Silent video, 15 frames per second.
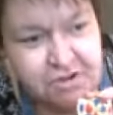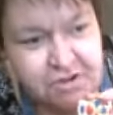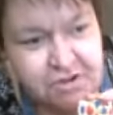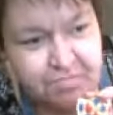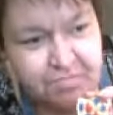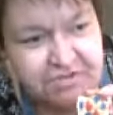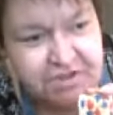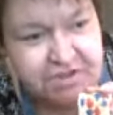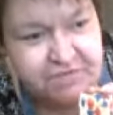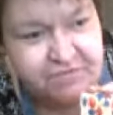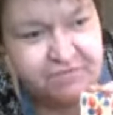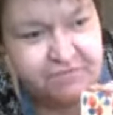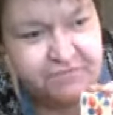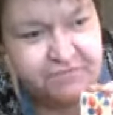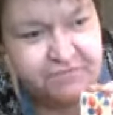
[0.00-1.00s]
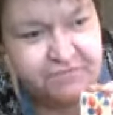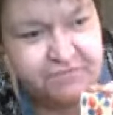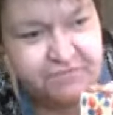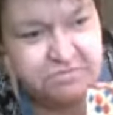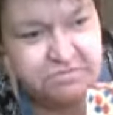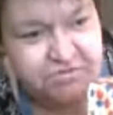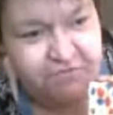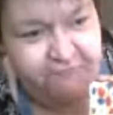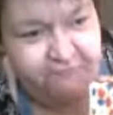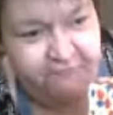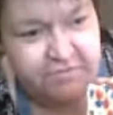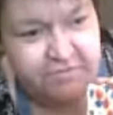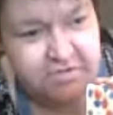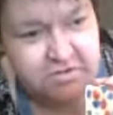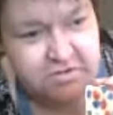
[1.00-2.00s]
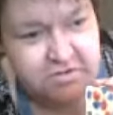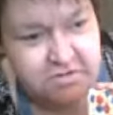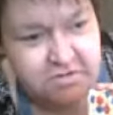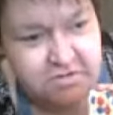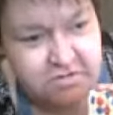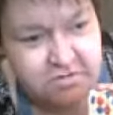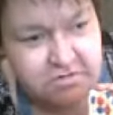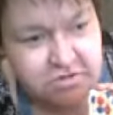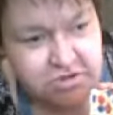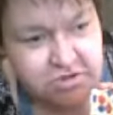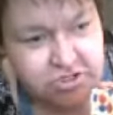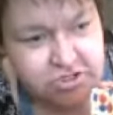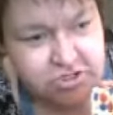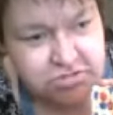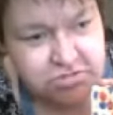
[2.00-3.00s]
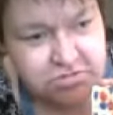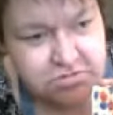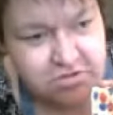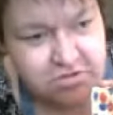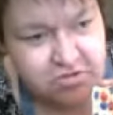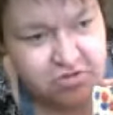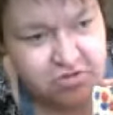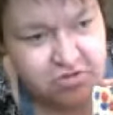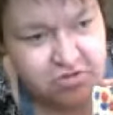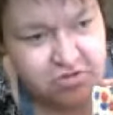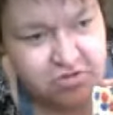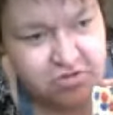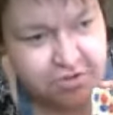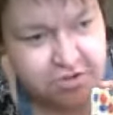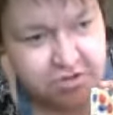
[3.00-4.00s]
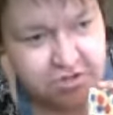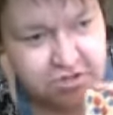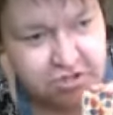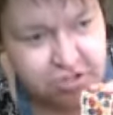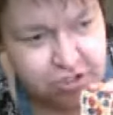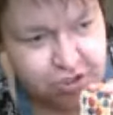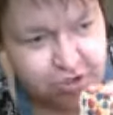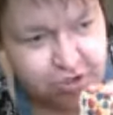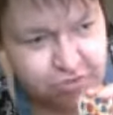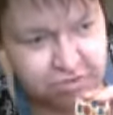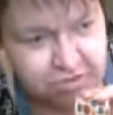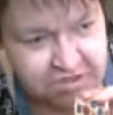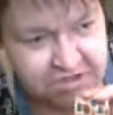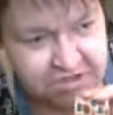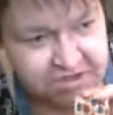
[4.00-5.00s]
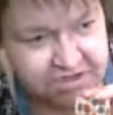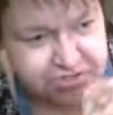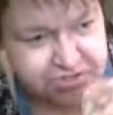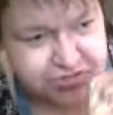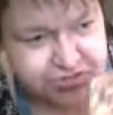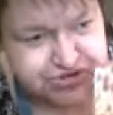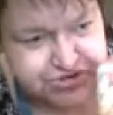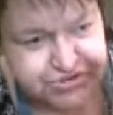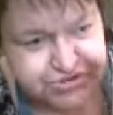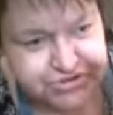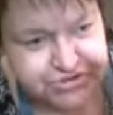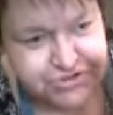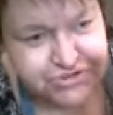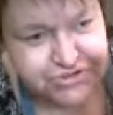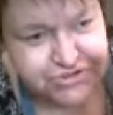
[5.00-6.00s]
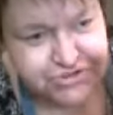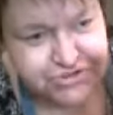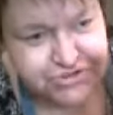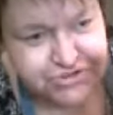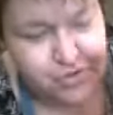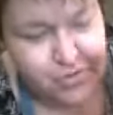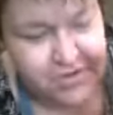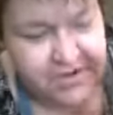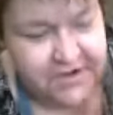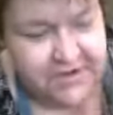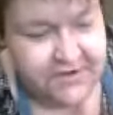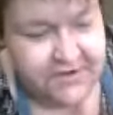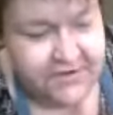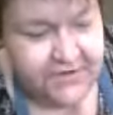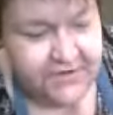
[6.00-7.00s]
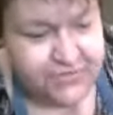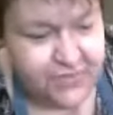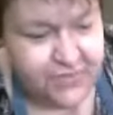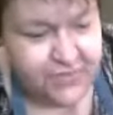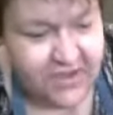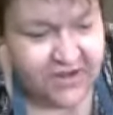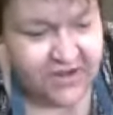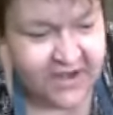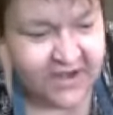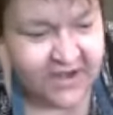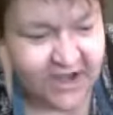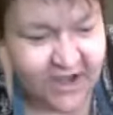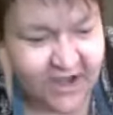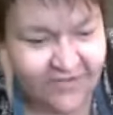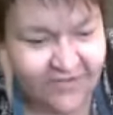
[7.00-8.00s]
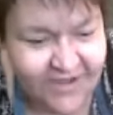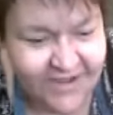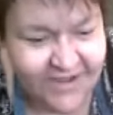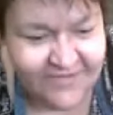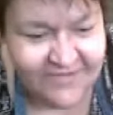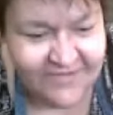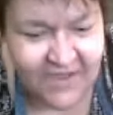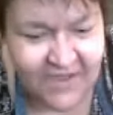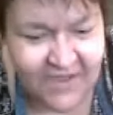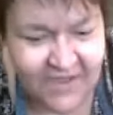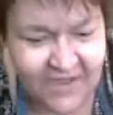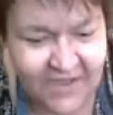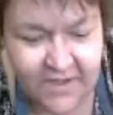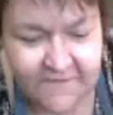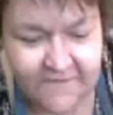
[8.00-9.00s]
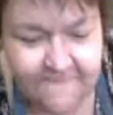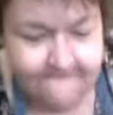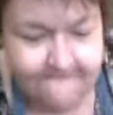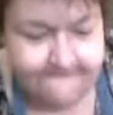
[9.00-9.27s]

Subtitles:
but that's a different glitter glue on each square, so I like that one.